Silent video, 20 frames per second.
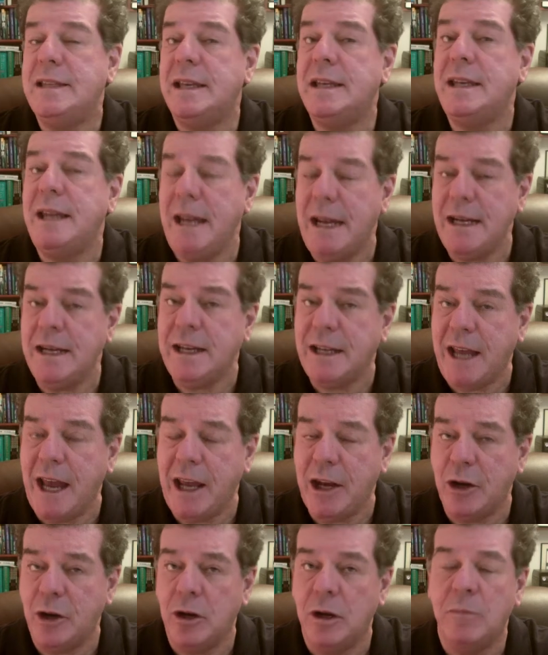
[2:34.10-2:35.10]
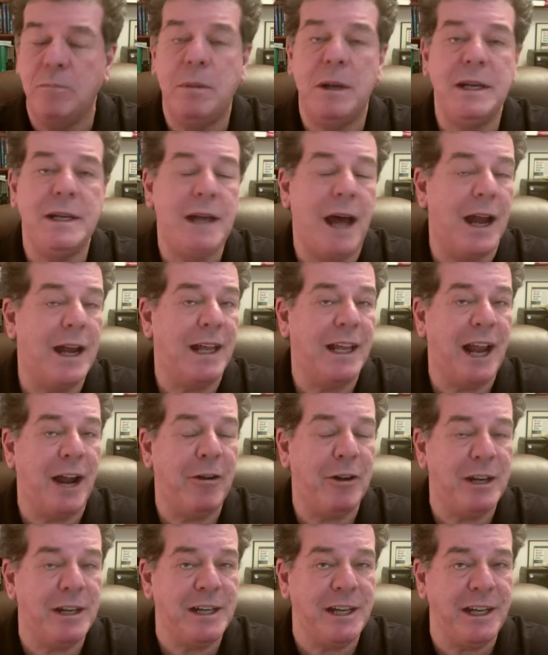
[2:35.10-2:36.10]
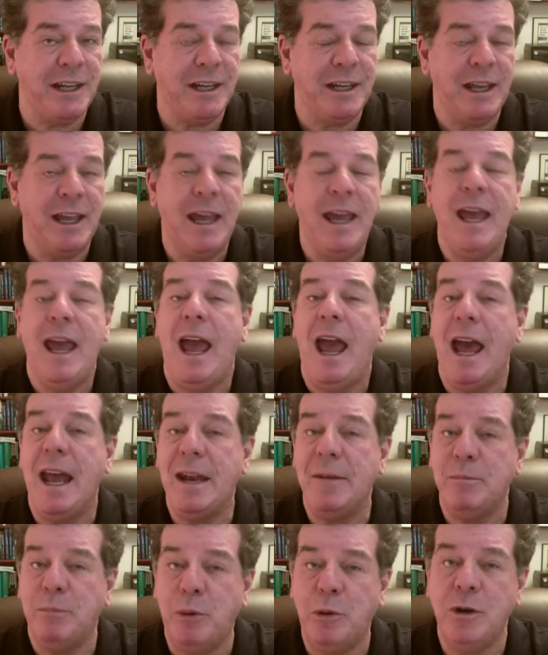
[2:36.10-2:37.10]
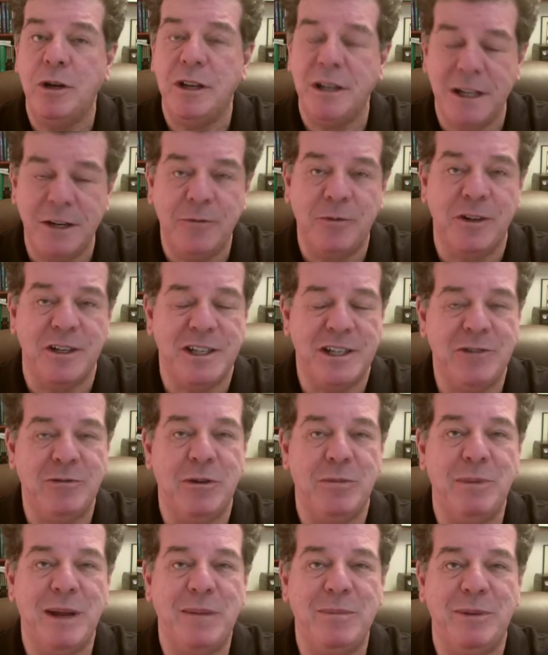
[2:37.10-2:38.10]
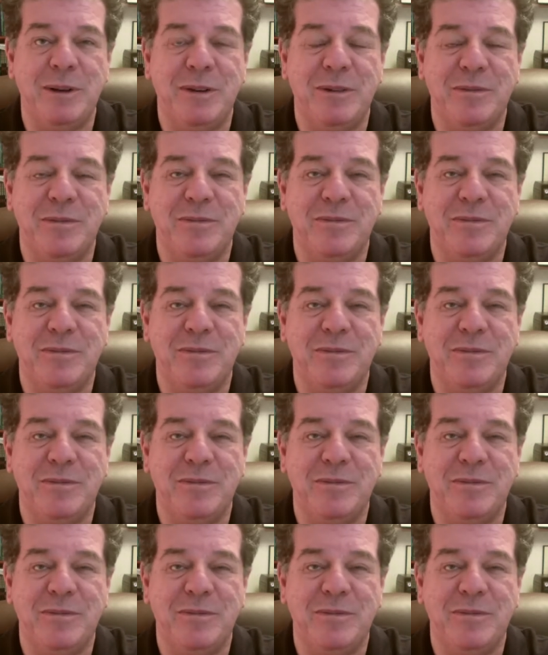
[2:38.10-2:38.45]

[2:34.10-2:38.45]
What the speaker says: an indicator, but not a guarantee, an important difference to remember.